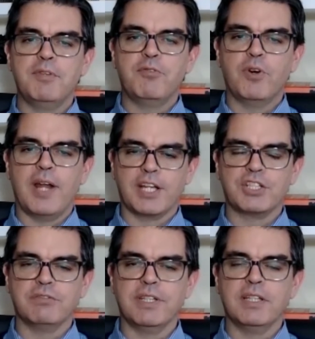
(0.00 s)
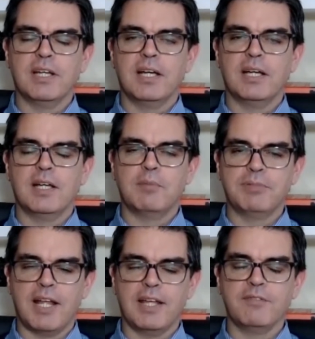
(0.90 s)
before actually
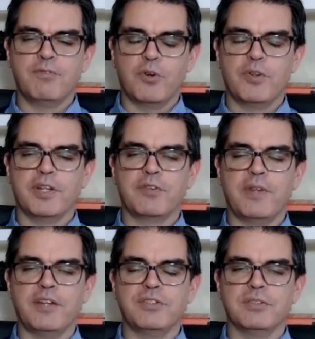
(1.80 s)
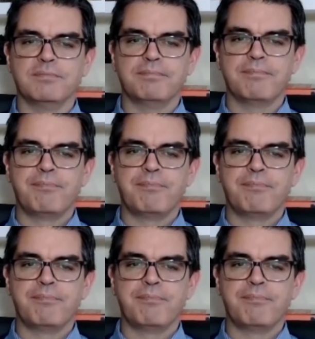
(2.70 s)
applying for the credential.